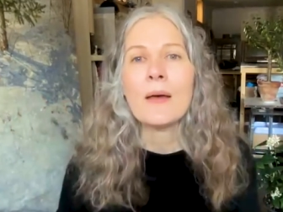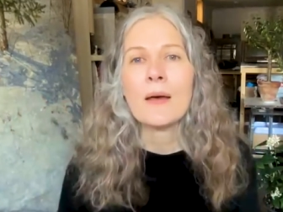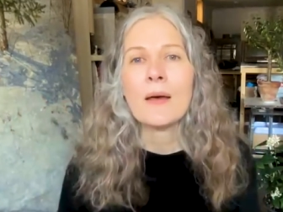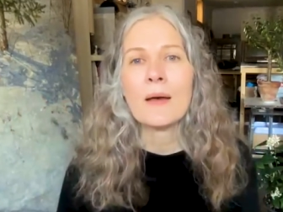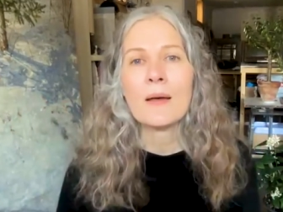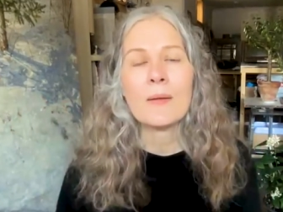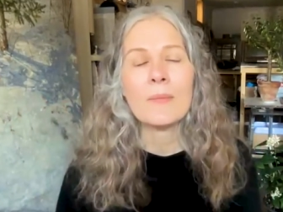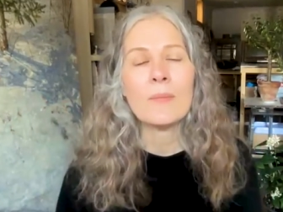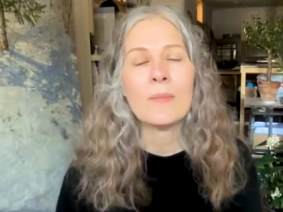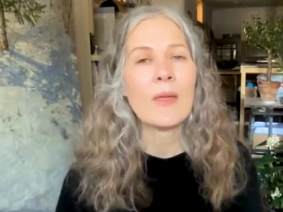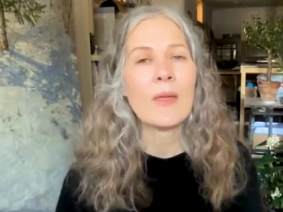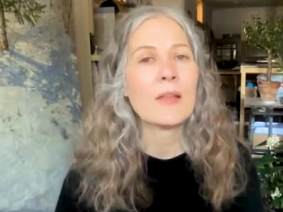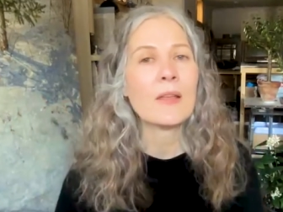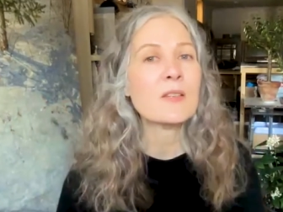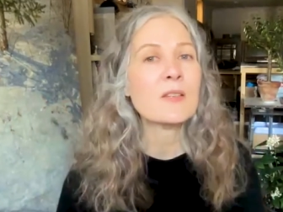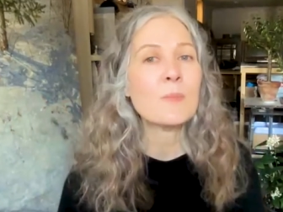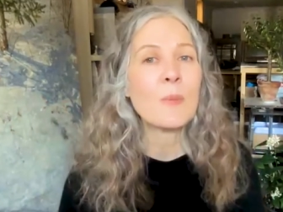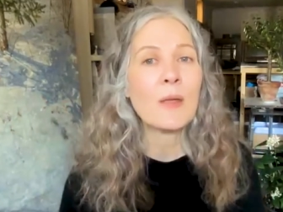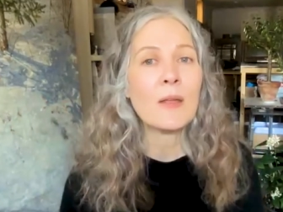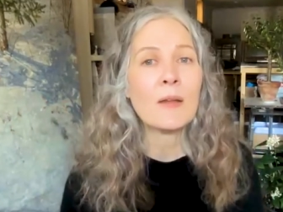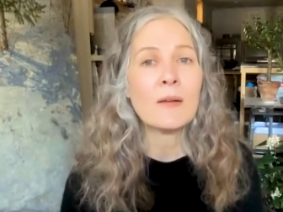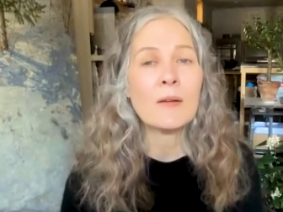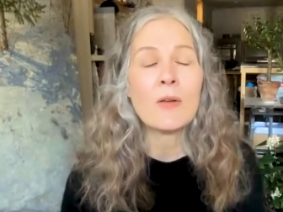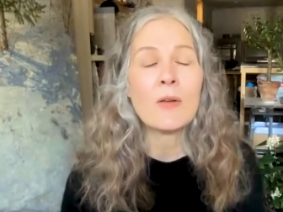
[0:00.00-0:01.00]
Um, that's
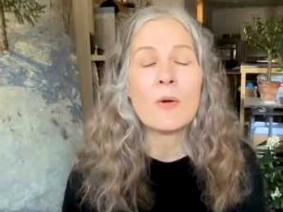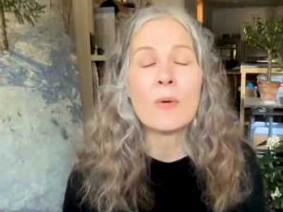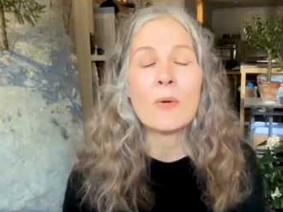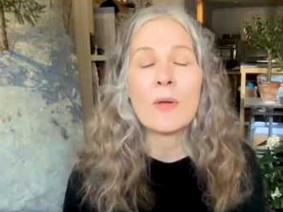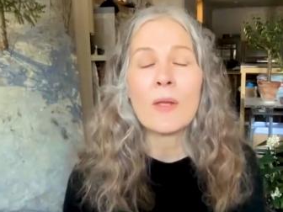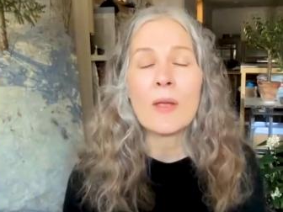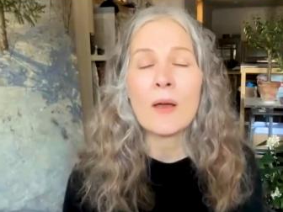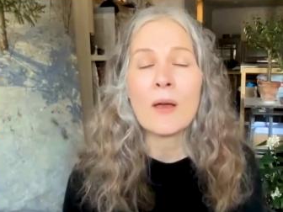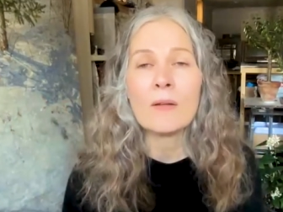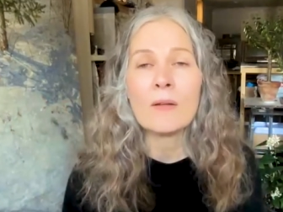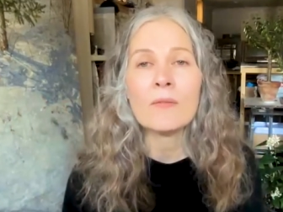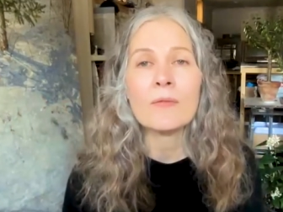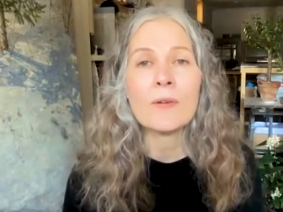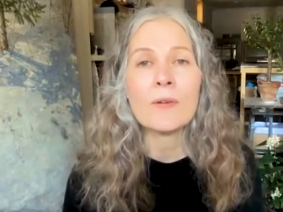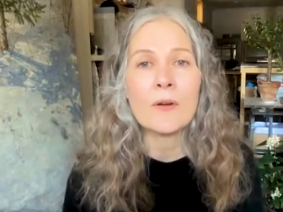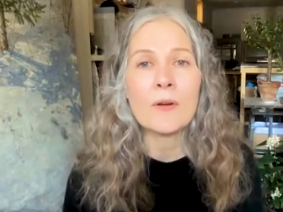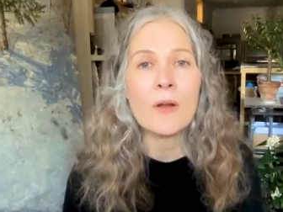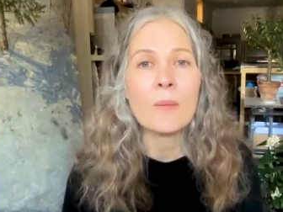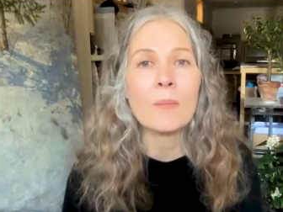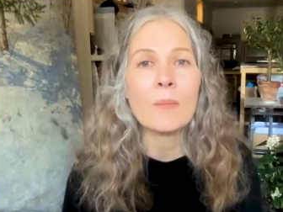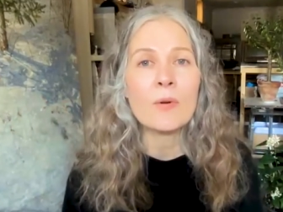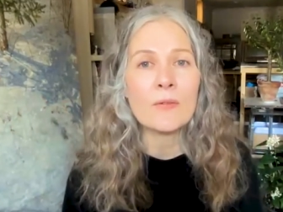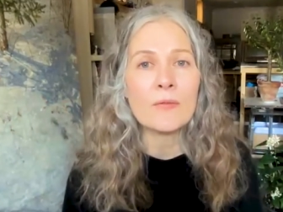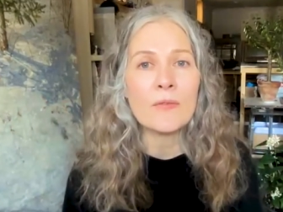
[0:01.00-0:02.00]
been going on for a
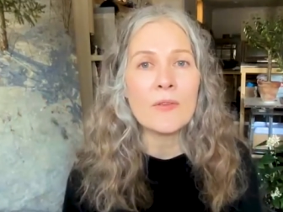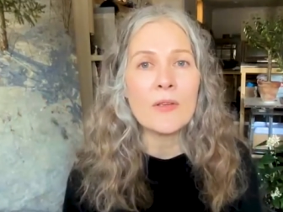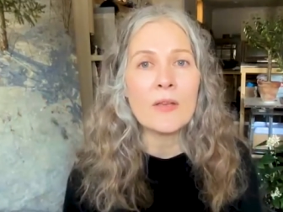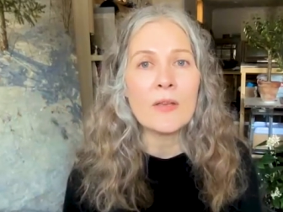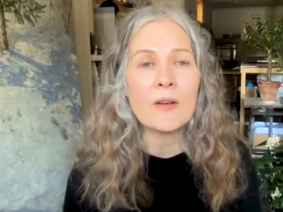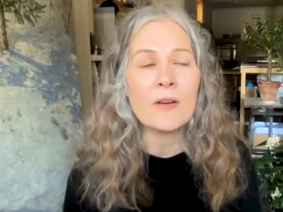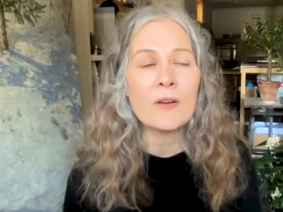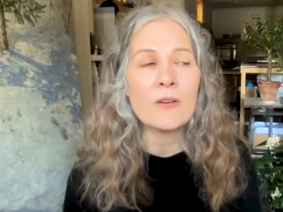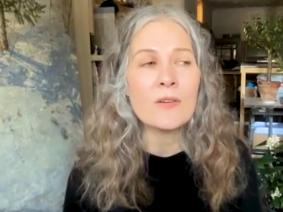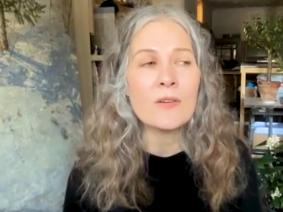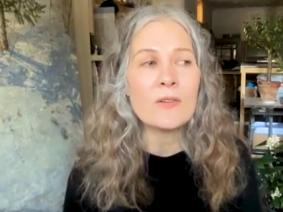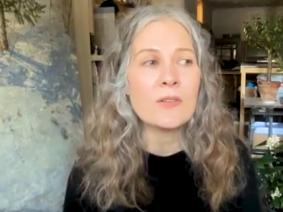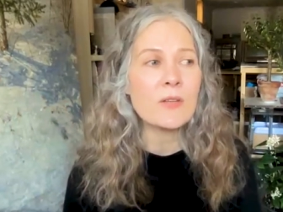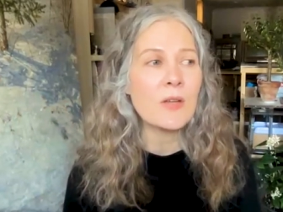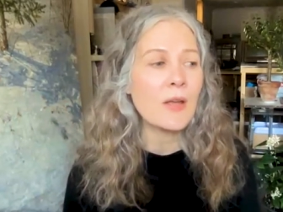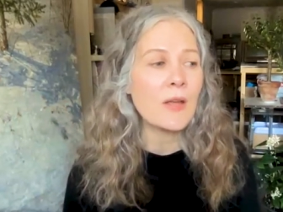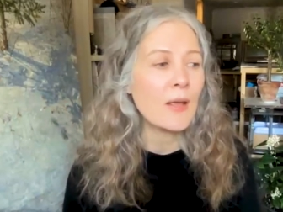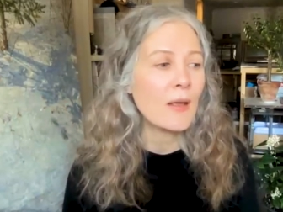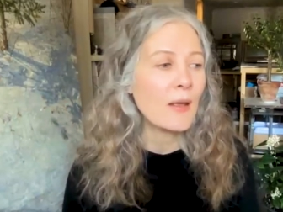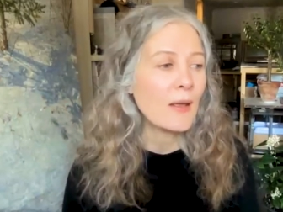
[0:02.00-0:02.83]
number of years.